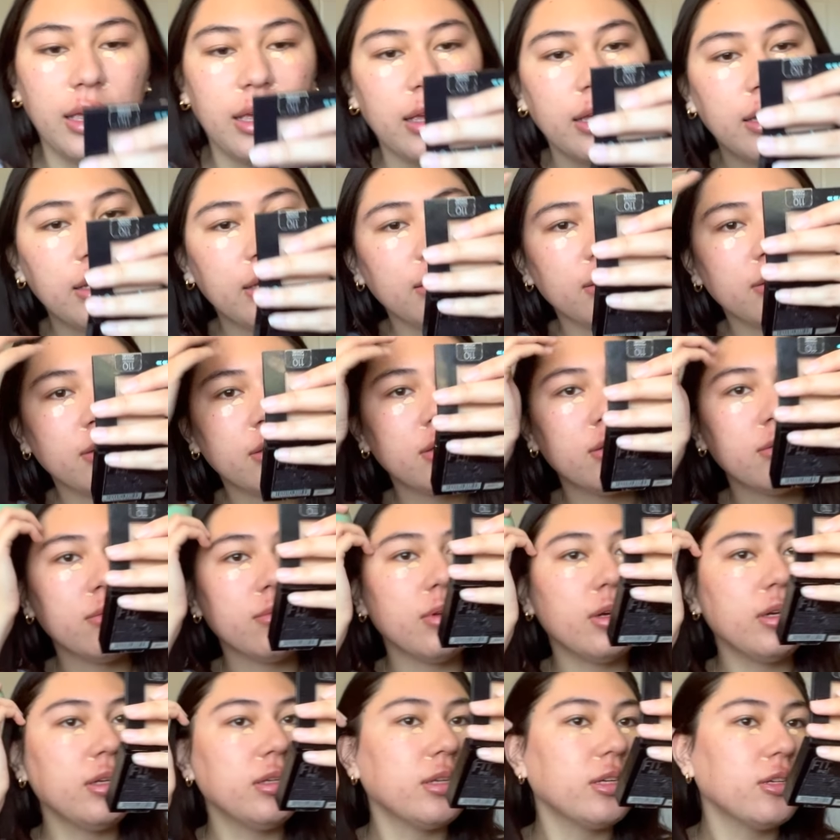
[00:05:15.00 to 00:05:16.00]
And
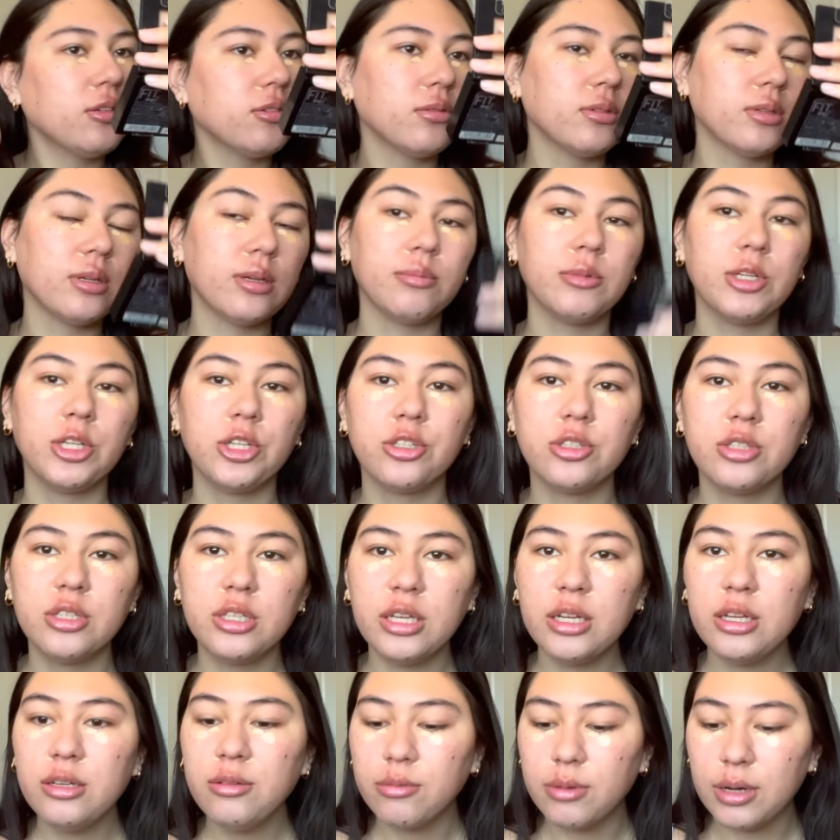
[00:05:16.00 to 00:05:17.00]
right now I'm currently
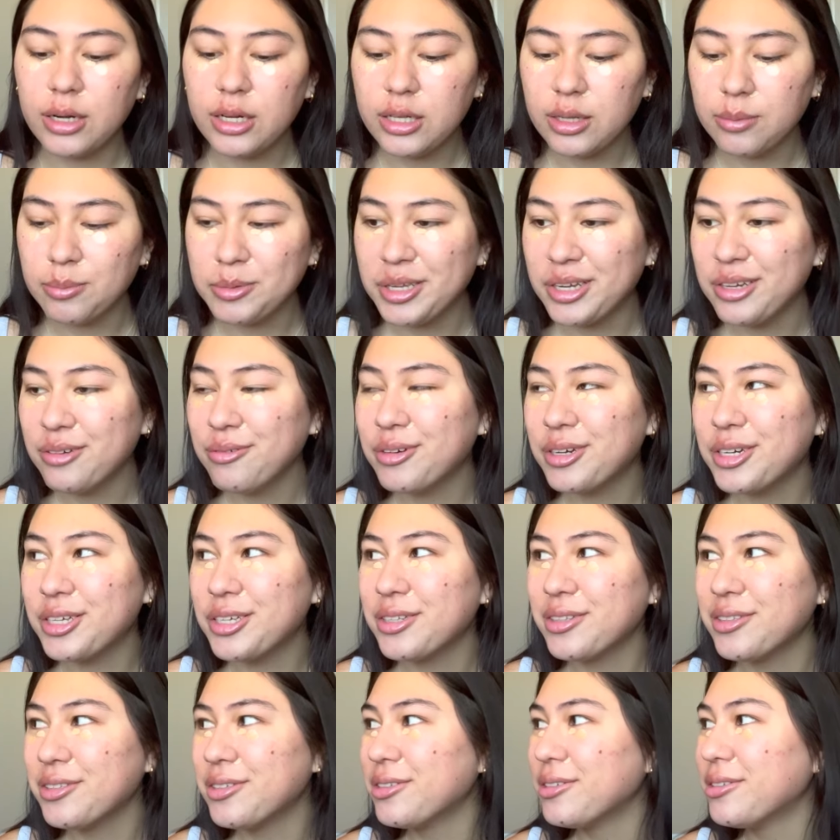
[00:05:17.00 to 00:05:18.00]
getting ready. I'm getting ready a
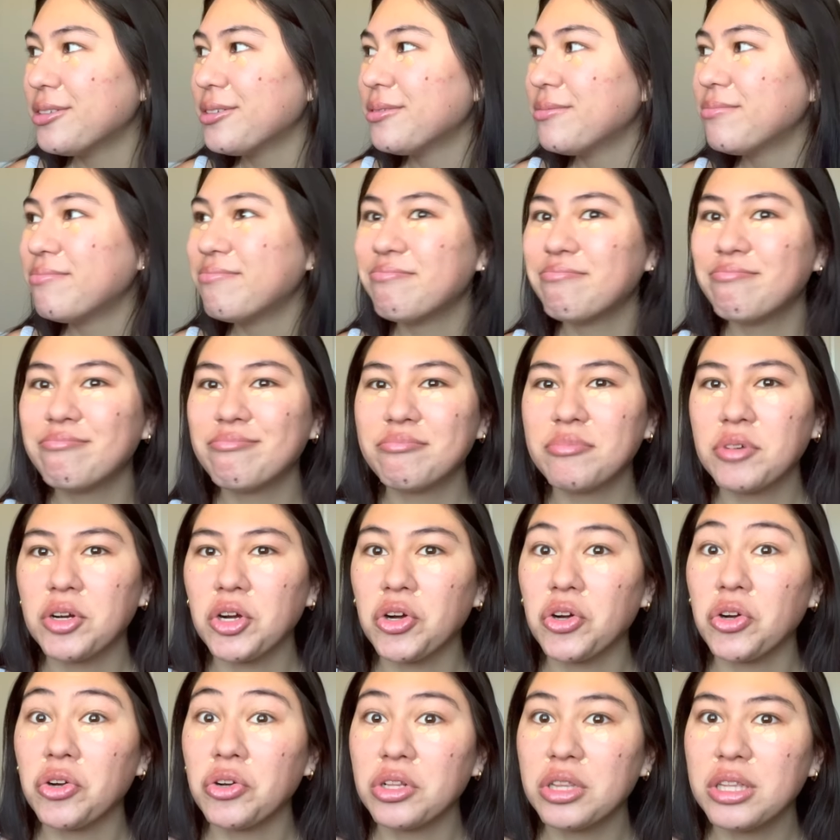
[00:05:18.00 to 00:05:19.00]
little
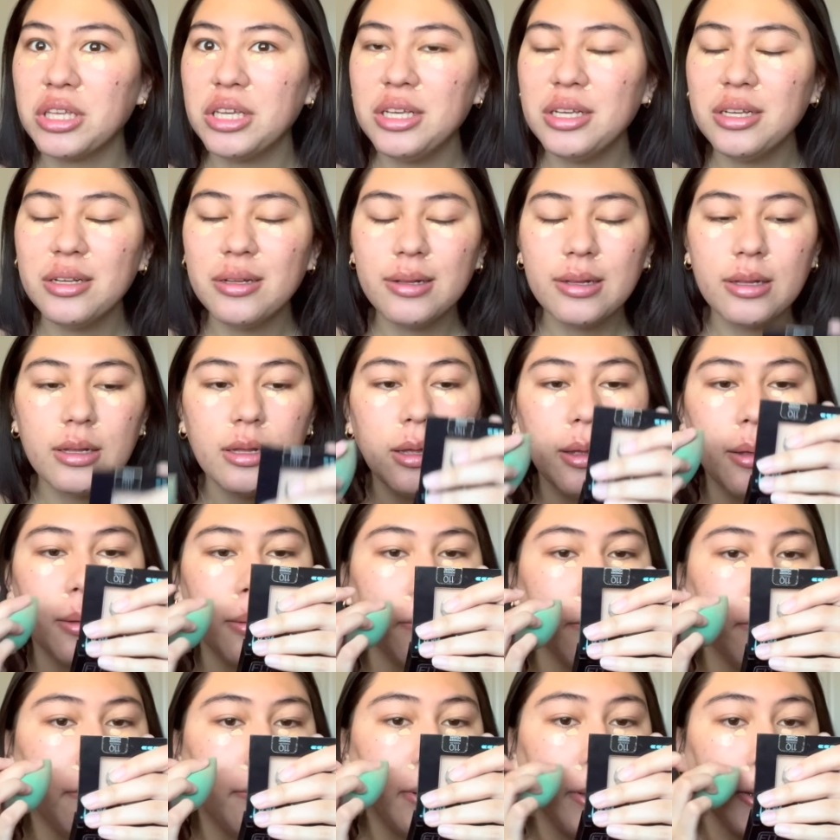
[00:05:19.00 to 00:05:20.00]
early,
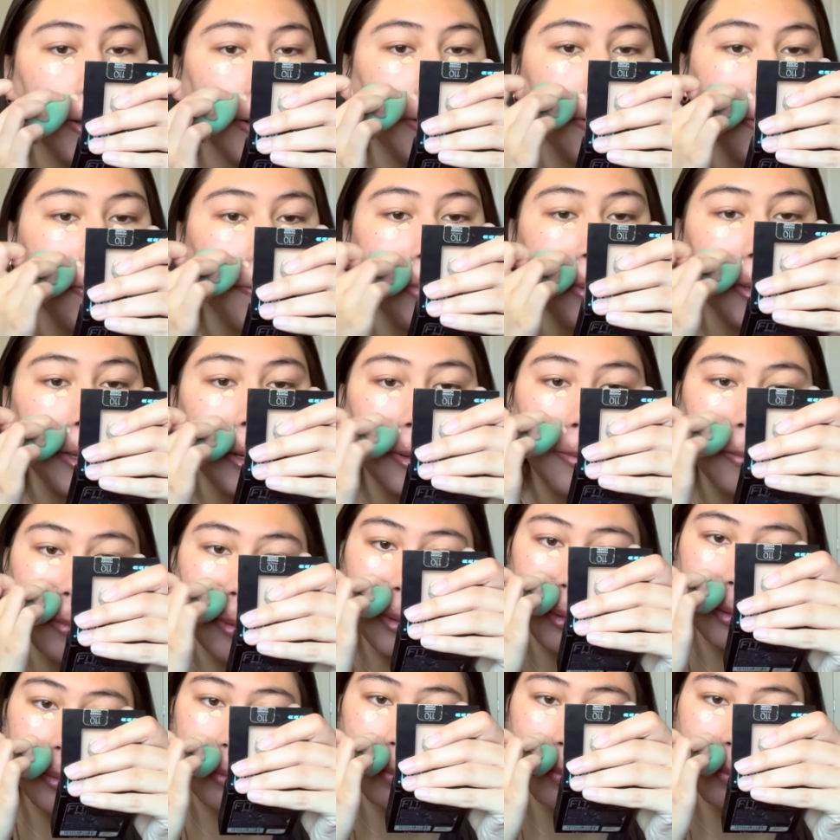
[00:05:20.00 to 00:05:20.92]
but I'm getting ready